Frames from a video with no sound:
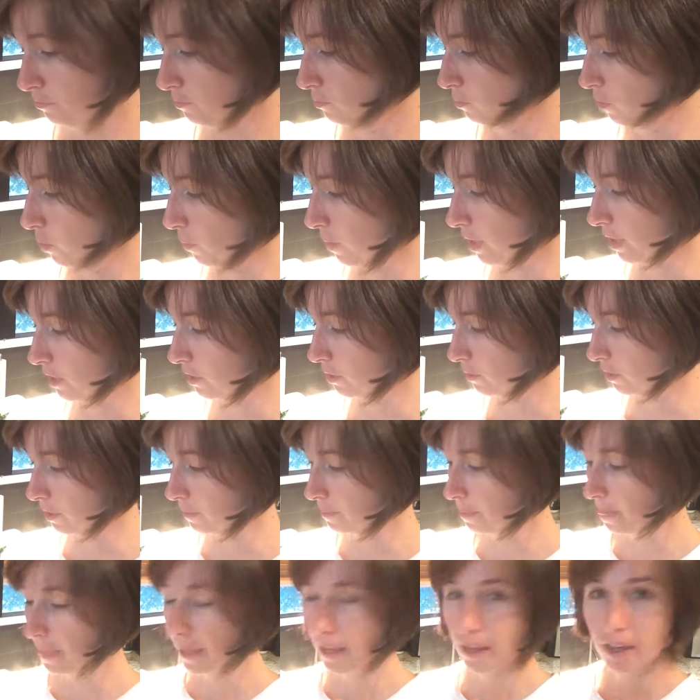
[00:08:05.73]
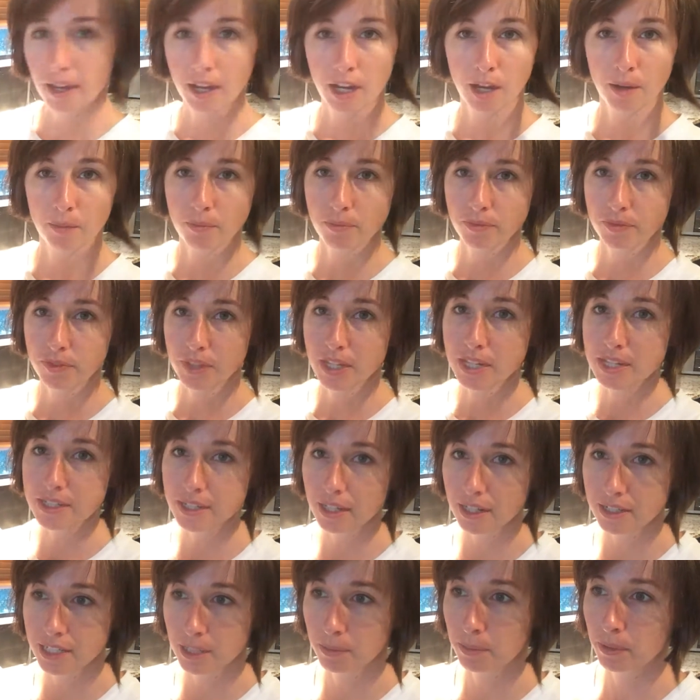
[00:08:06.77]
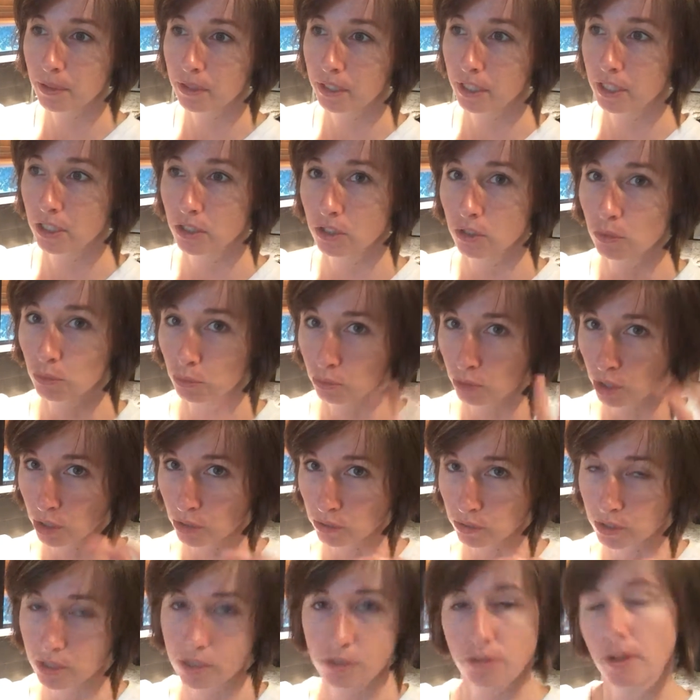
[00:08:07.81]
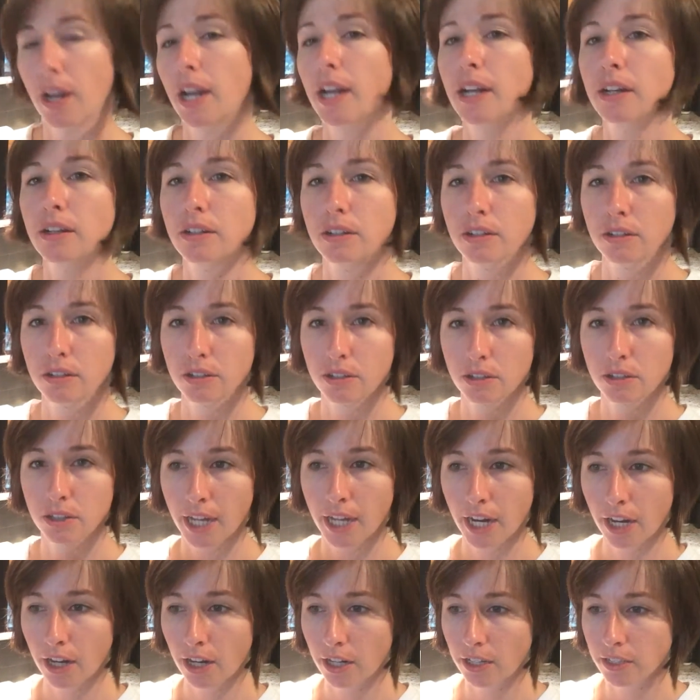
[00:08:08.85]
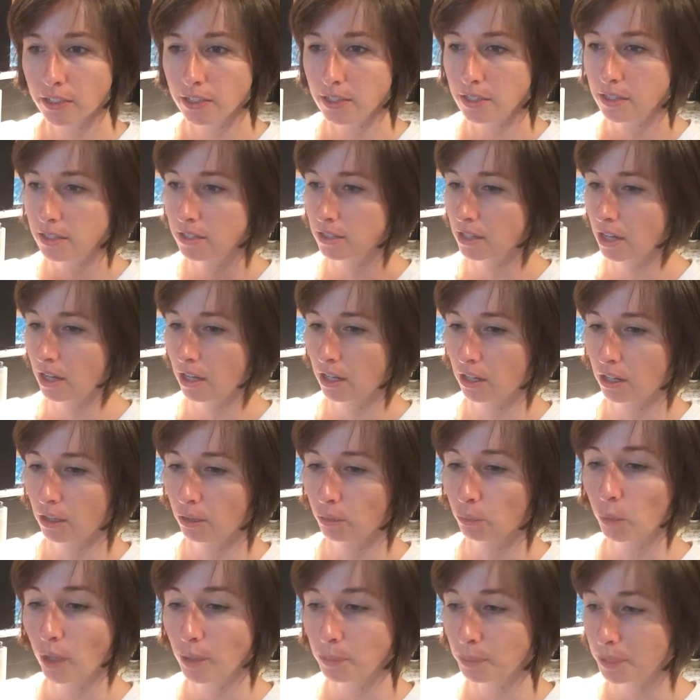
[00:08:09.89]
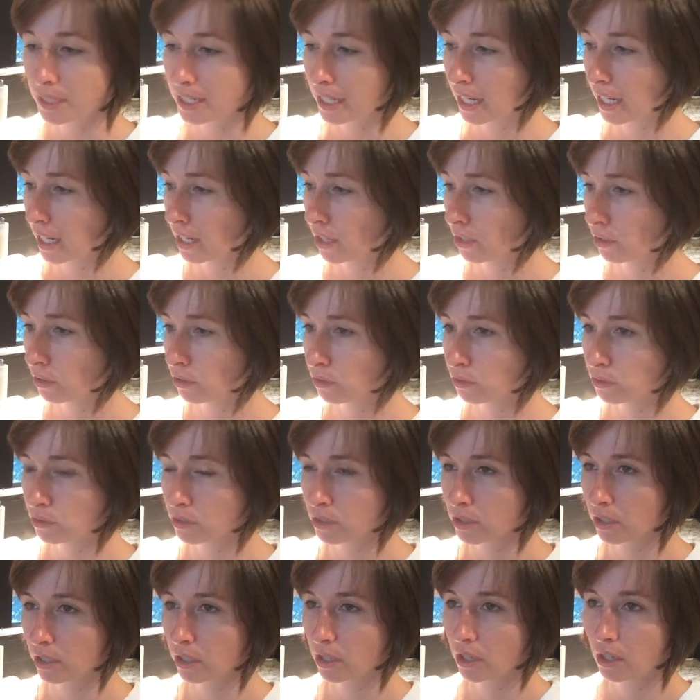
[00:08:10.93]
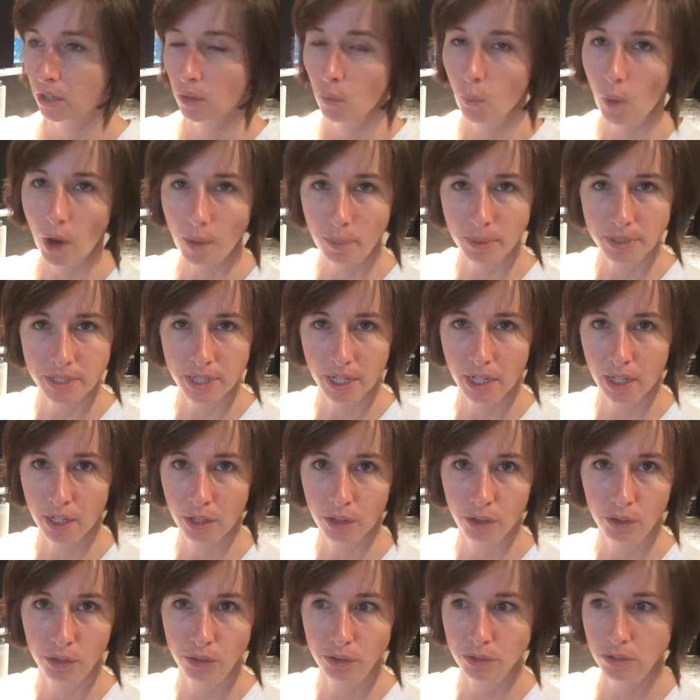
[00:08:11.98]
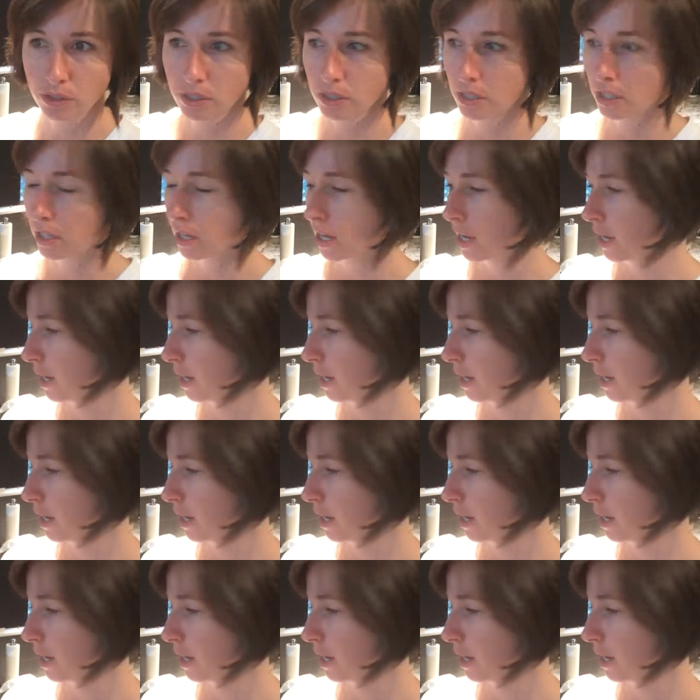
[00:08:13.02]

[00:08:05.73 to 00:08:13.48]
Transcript: one way to do it. Things that I typically roast, right? Carrots, red potatoes, white potatoes.